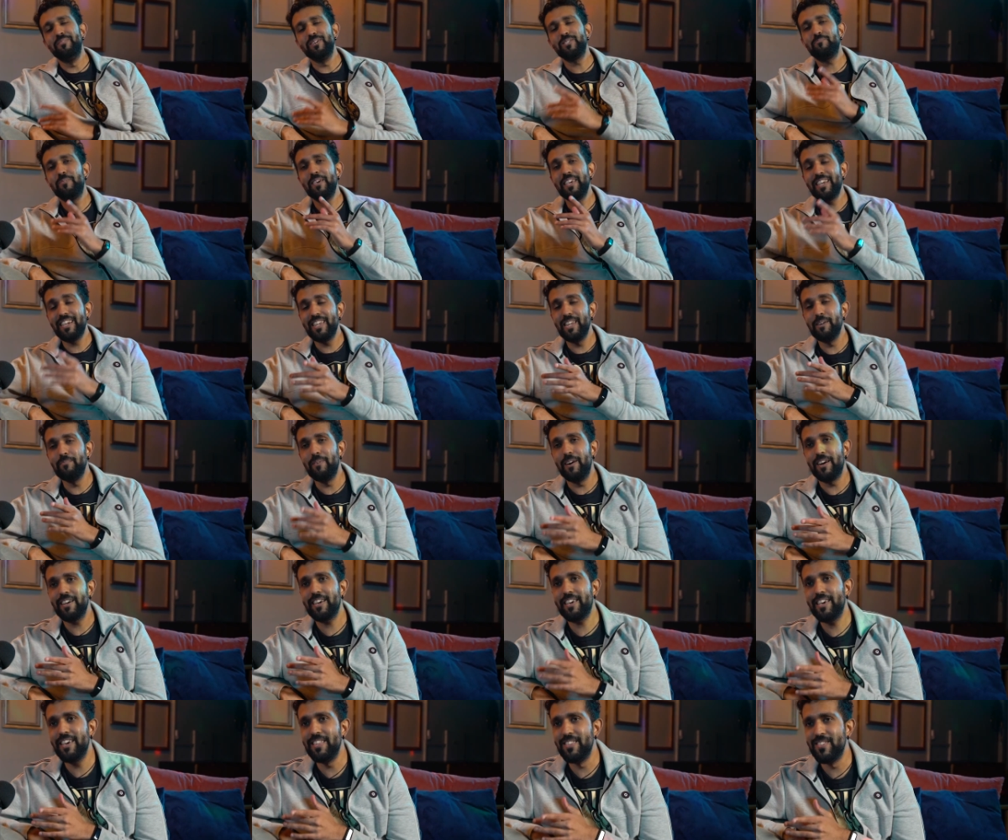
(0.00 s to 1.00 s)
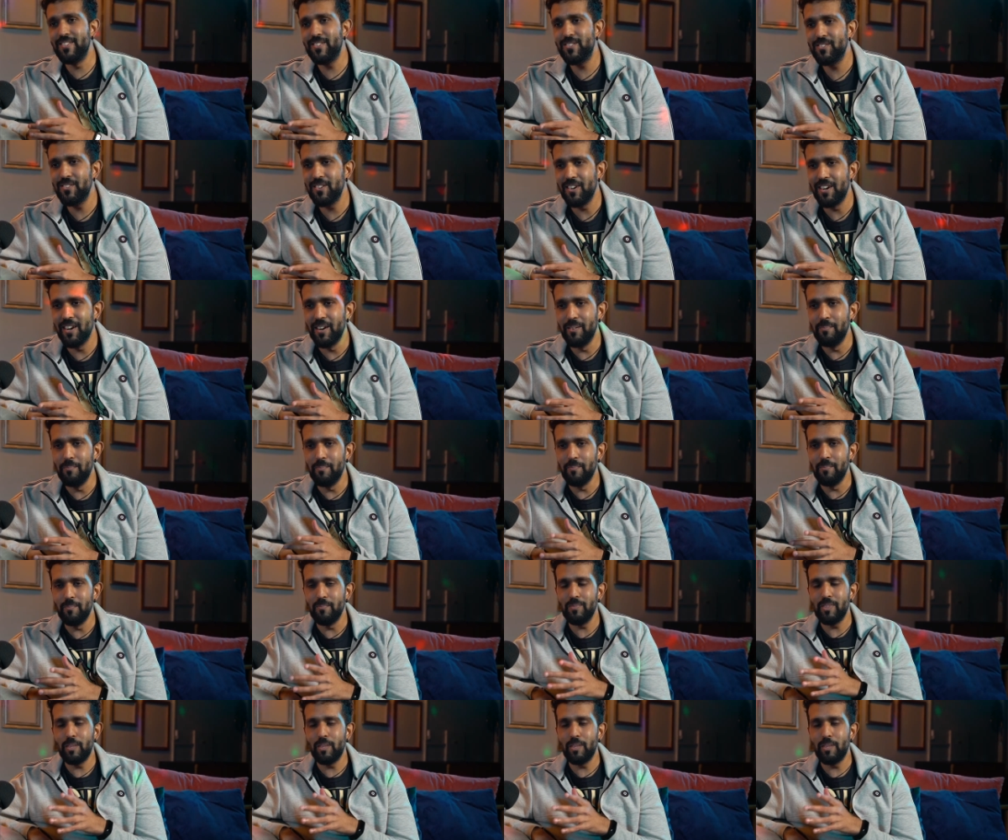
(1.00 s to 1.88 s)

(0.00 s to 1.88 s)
but speaking about kids, um,